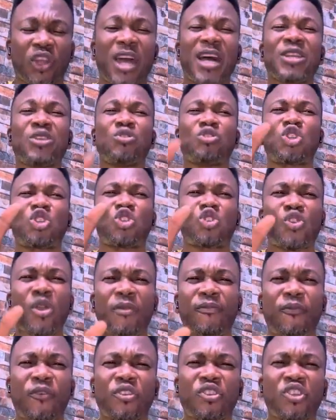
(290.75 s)
Can you
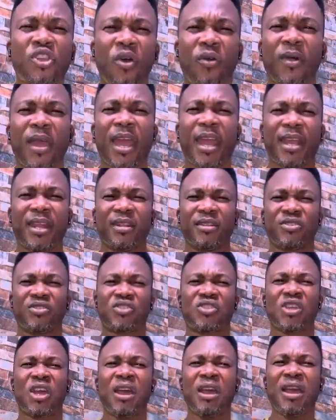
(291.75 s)
stretch out your
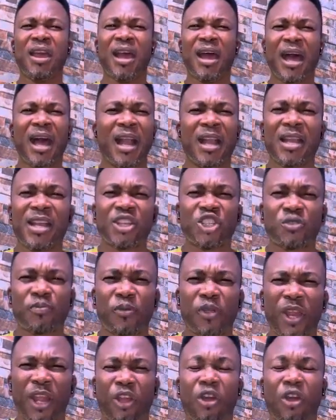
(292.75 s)
hands and let's pray?